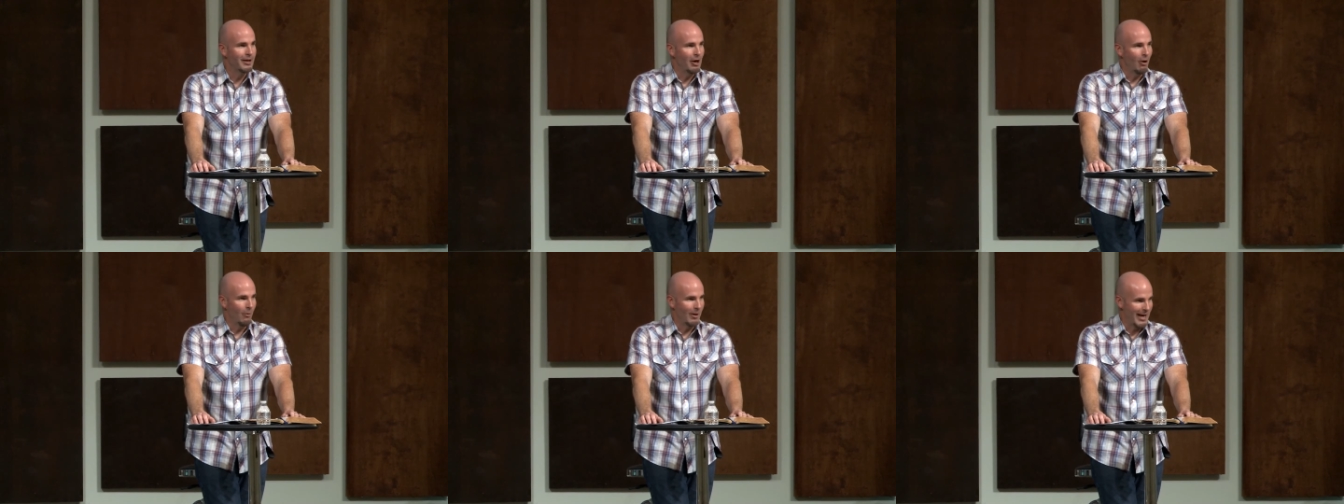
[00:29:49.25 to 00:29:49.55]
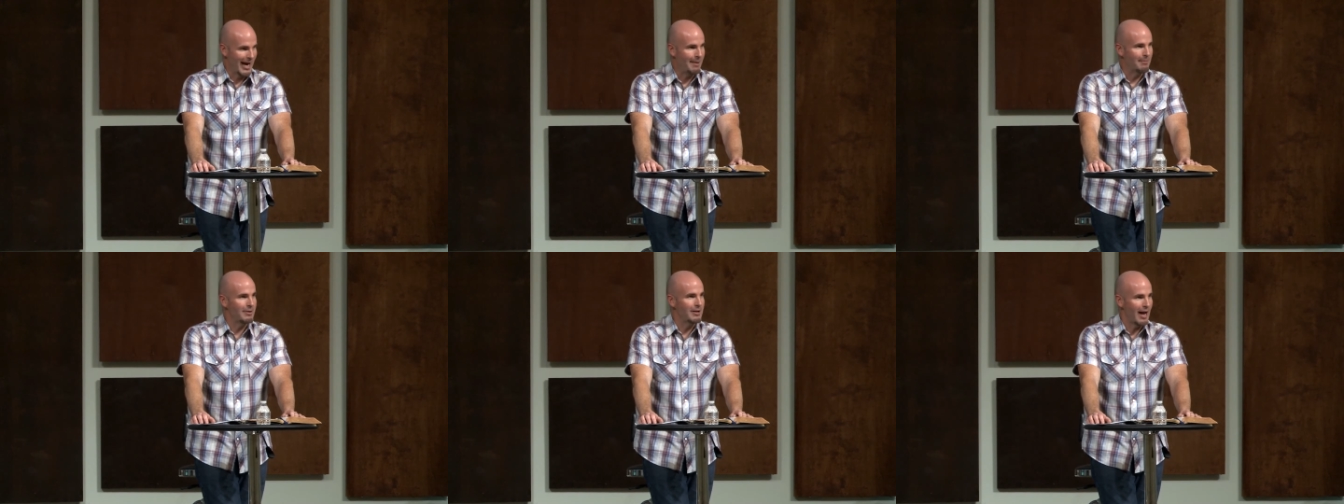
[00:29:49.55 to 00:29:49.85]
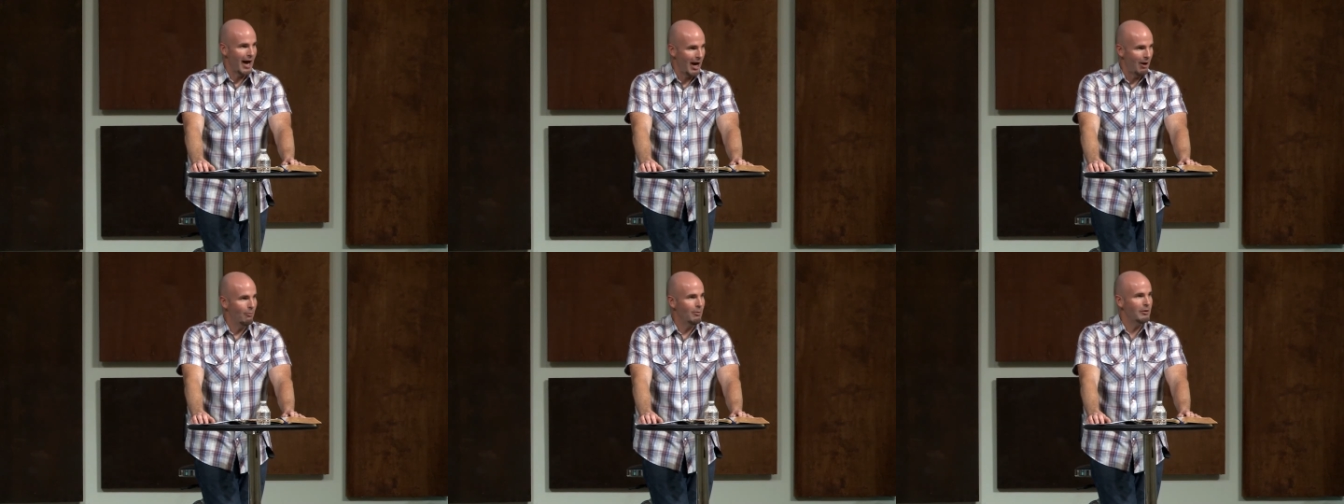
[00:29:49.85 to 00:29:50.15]
When I'm
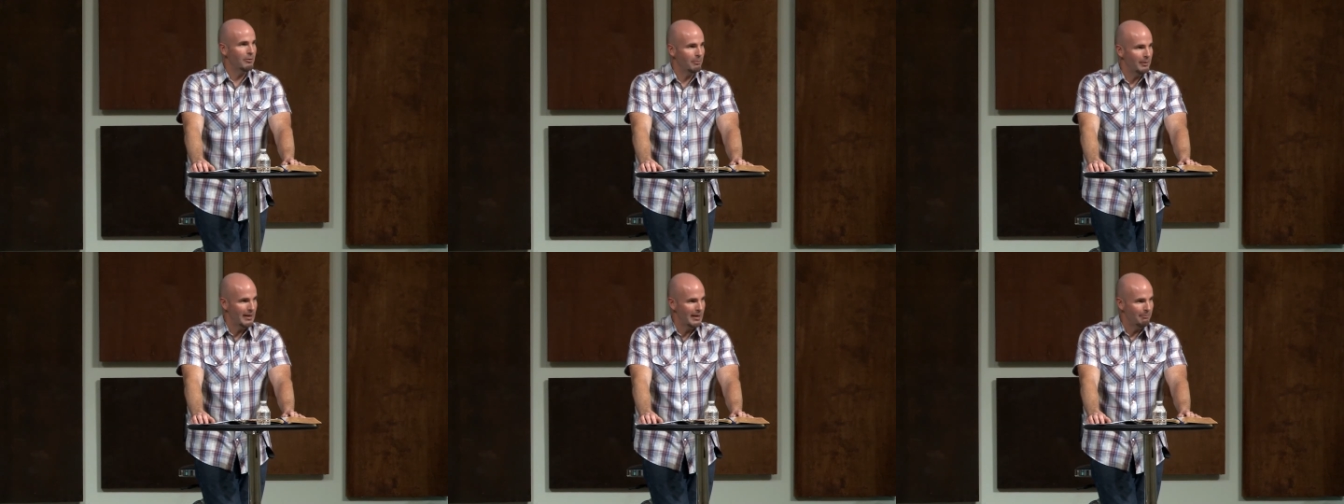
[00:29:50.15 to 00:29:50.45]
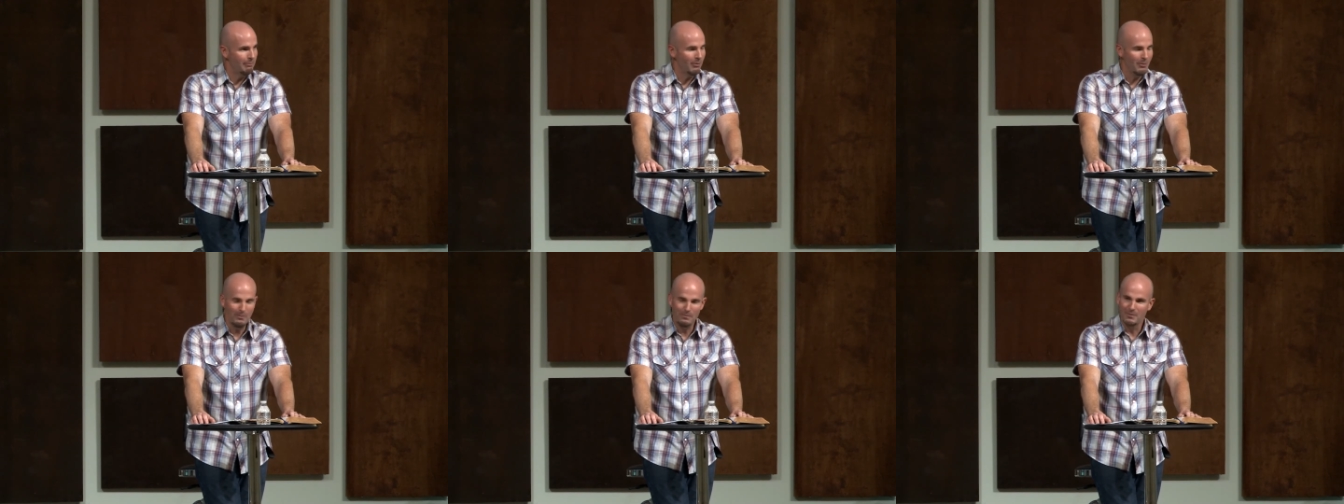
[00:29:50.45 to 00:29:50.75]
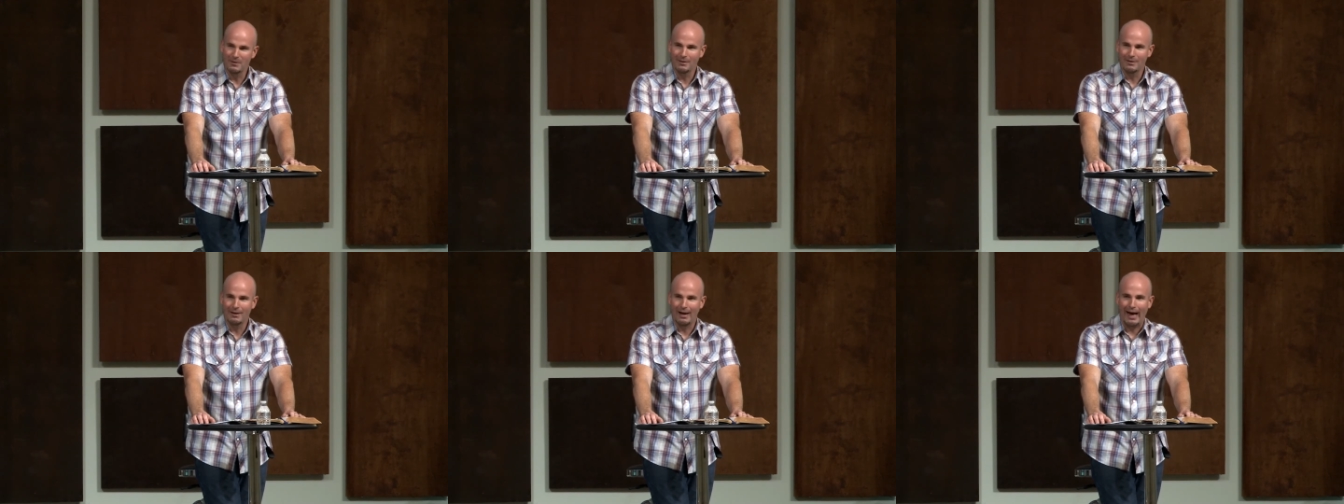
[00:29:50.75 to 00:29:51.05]
not with people,
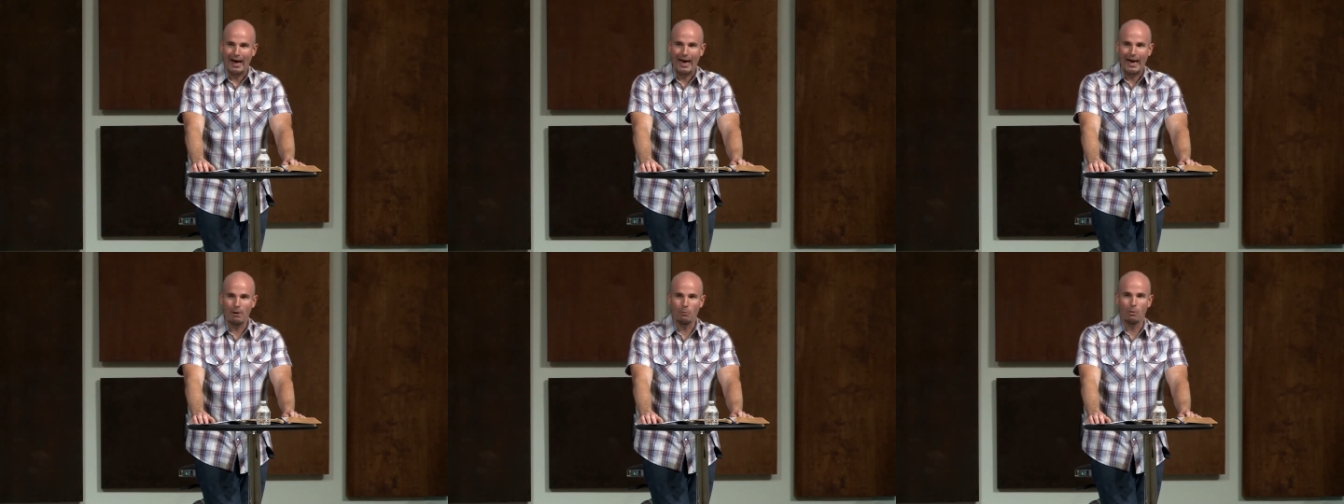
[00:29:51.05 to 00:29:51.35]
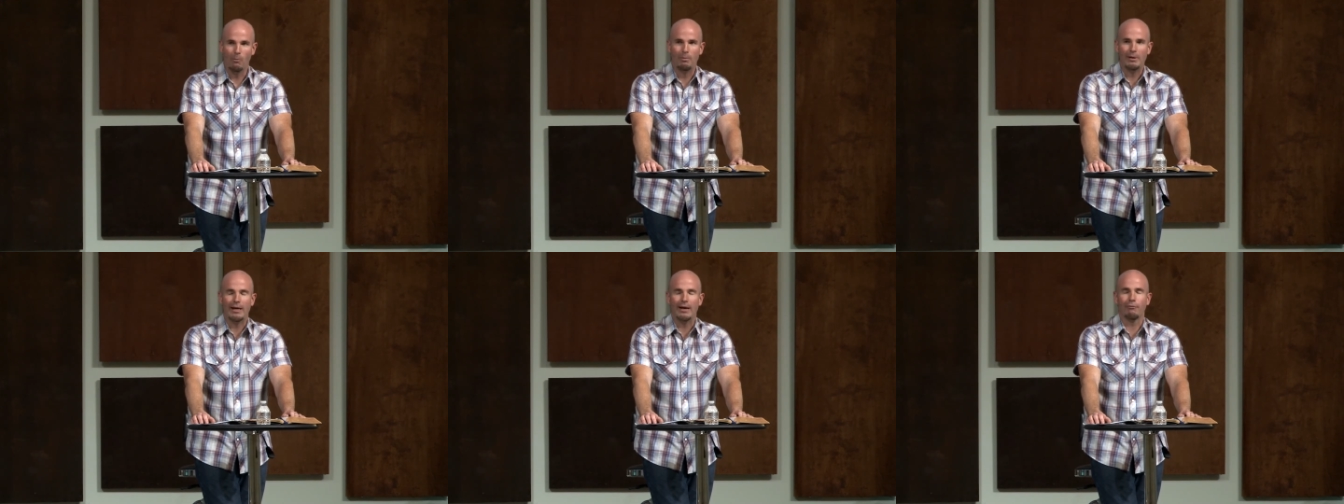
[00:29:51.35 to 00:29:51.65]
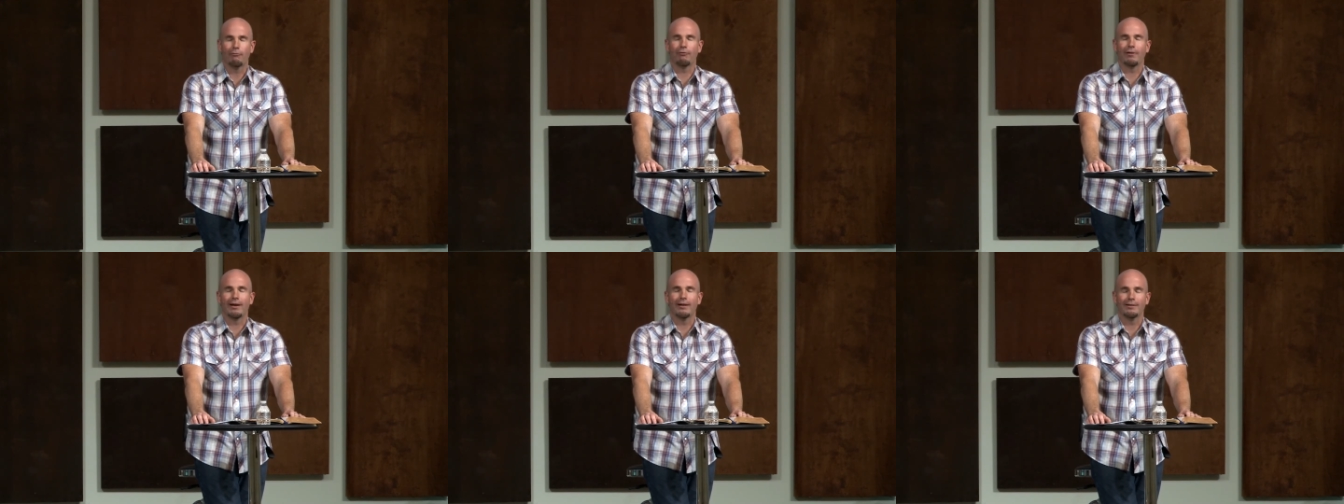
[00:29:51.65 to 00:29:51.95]
I will be a
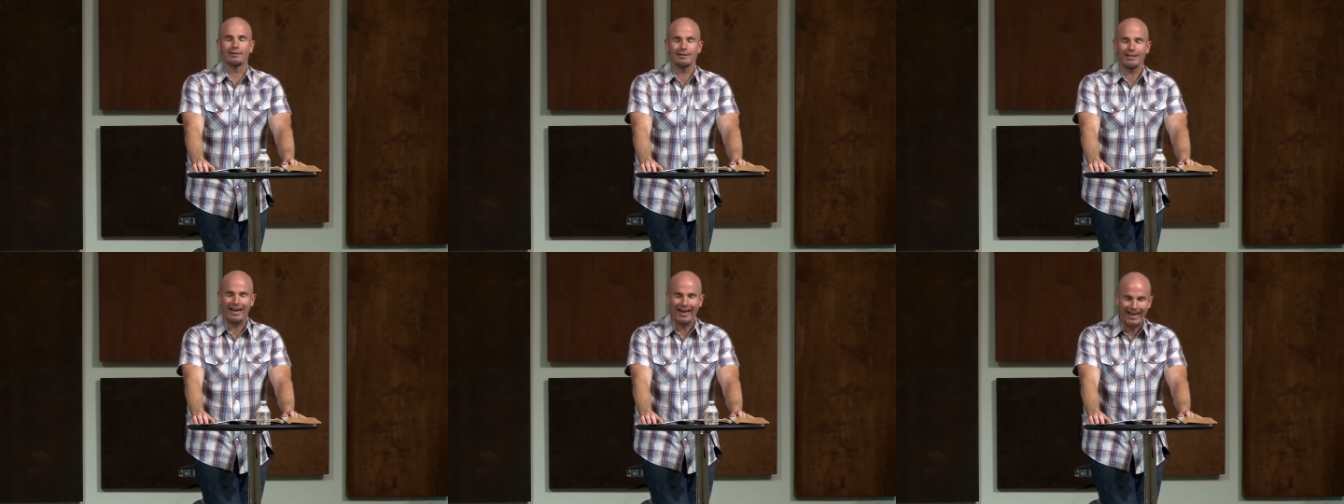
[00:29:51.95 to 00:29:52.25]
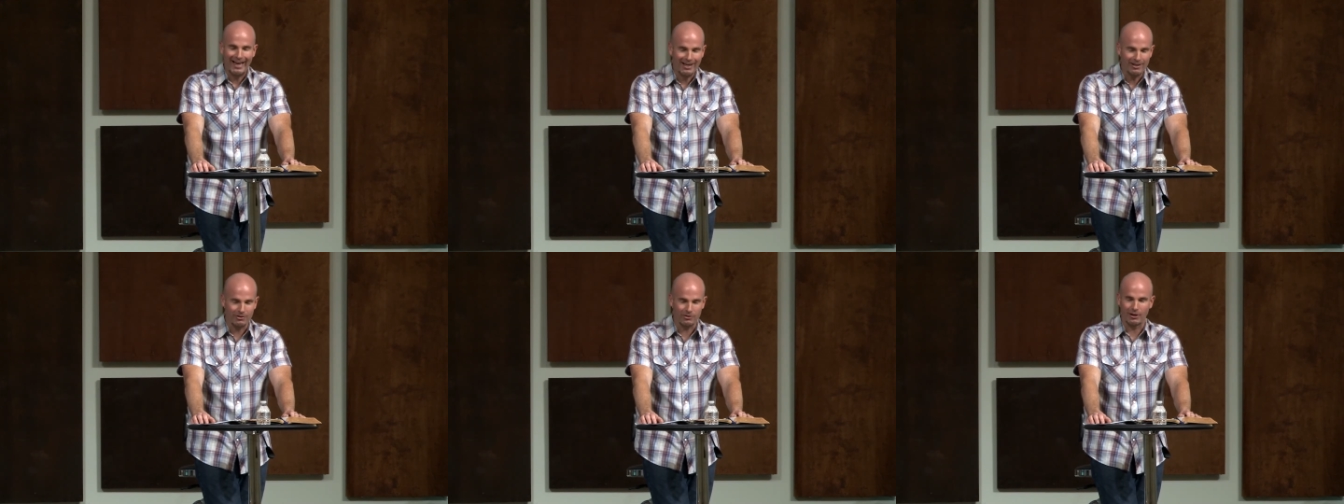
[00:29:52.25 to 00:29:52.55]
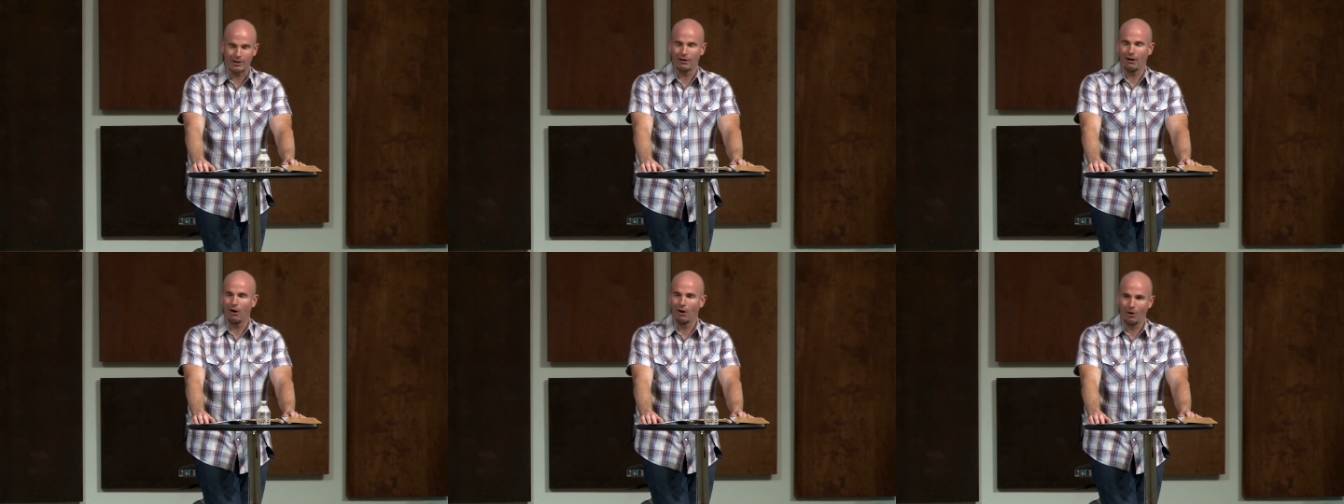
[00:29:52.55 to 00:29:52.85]

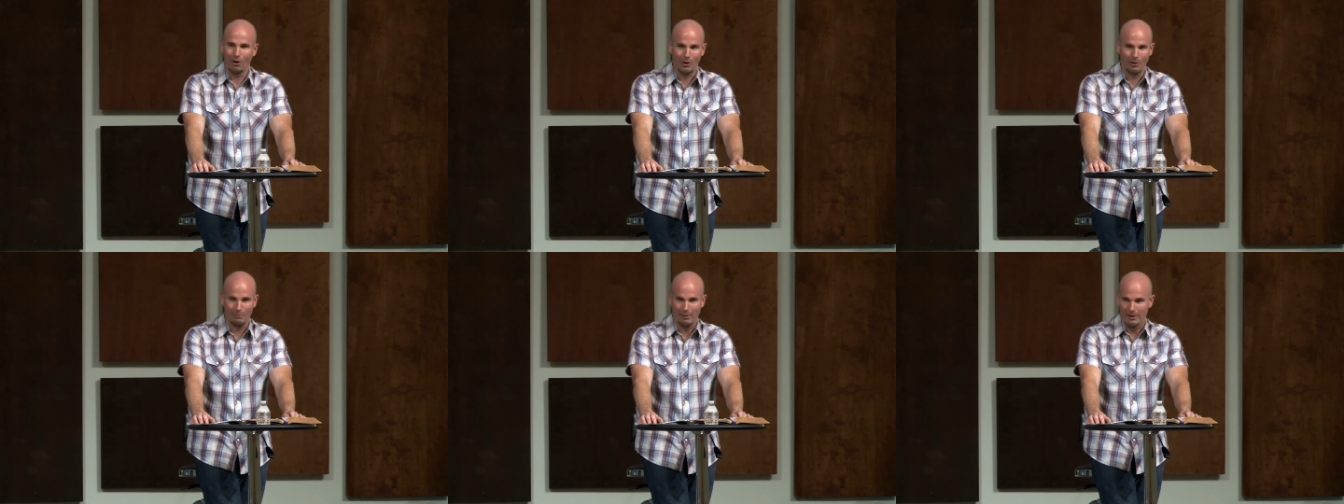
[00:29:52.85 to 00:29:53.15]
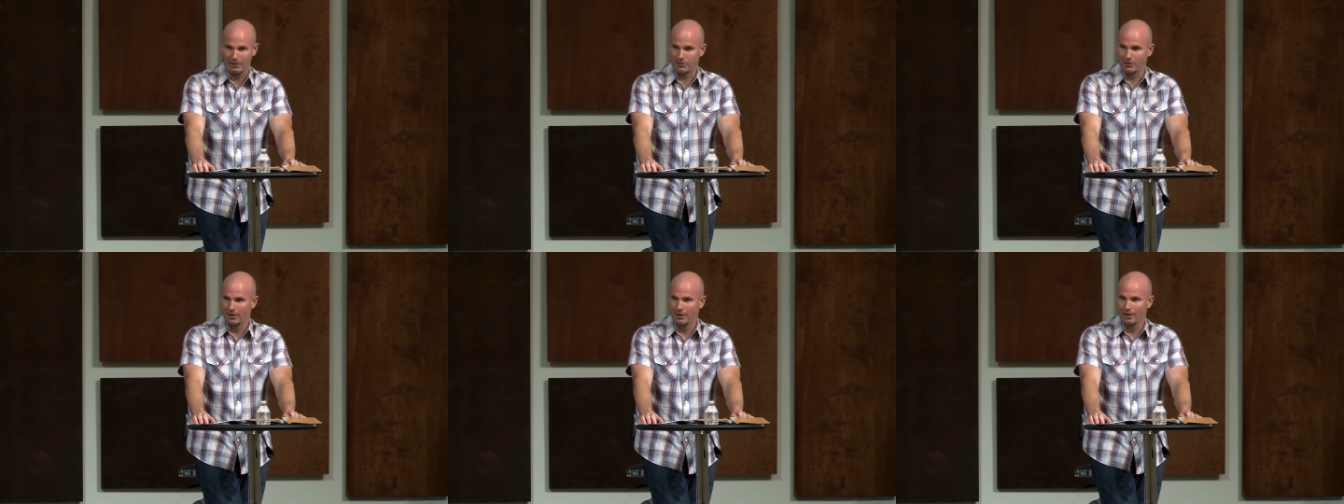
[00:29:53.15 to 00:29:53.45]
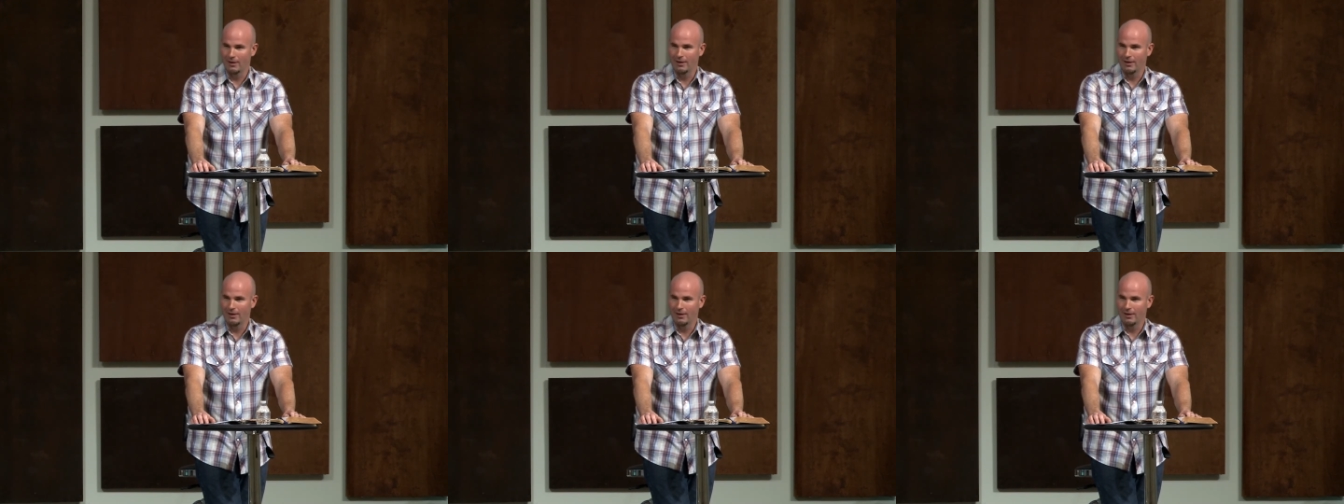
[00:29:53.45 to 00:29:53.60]
fantastic hermit.